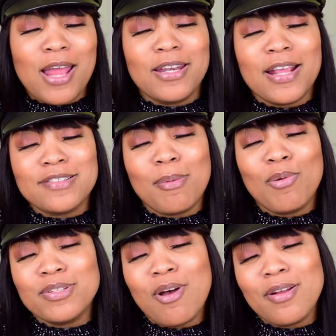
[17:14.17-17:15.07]
next time I
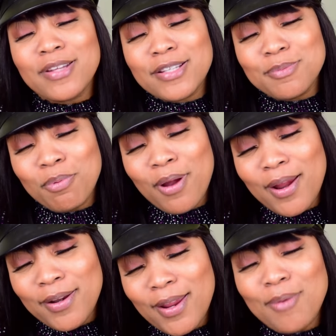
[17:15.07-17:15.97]
went to Ulta, I
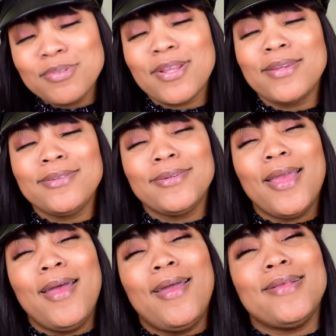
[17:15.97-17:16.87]
sprayed it. I was like,
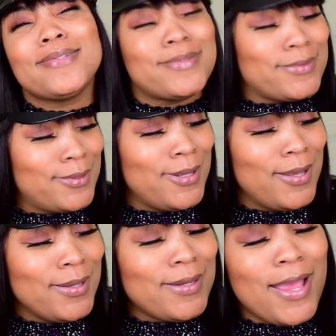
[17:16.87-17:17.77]
yes.
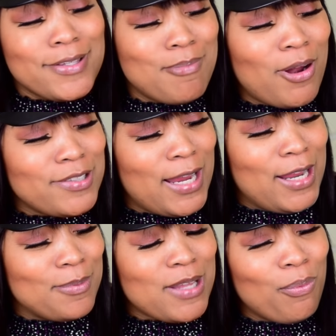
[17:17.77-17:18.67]
Yes, Marc
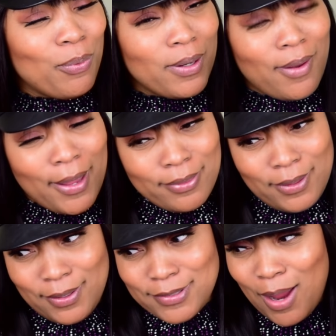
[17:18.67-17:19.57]
Jacobs, I really like
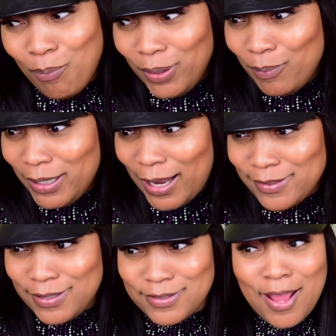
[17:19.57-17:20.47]
this. I really, really like
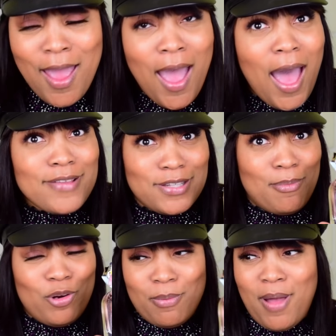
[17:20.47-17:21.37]
this. I said, I'm
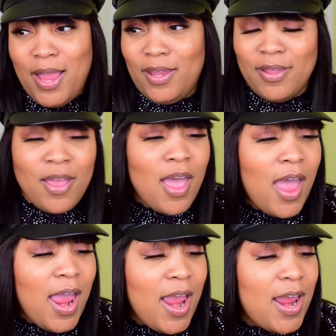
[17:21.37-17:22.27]
going to buy it.
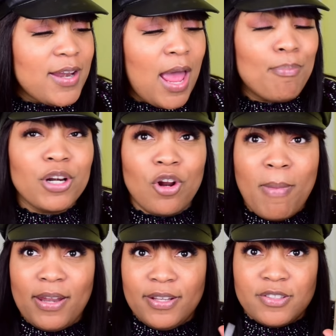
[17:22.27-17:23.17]
And I put it on
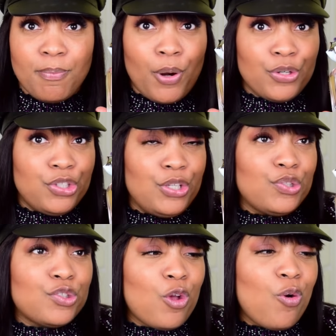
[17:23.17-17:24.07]
my list to
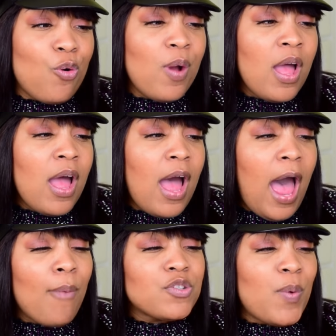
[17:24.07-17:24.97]
purchase. So
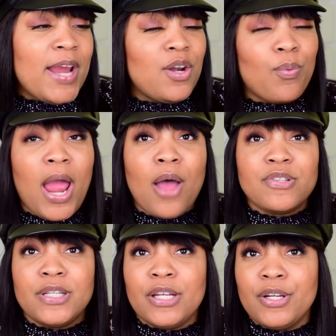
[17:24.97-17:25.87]
I was waiting around
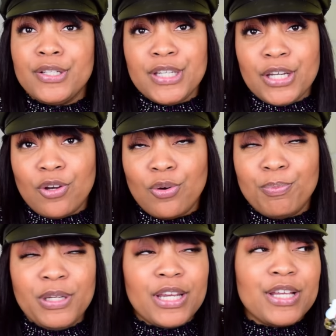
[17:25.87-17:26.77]
to get a good deal
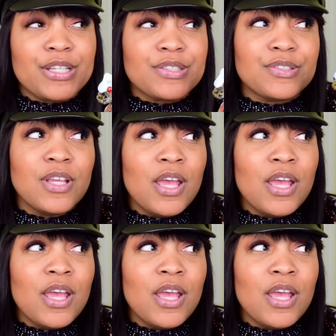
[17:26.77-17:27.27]
because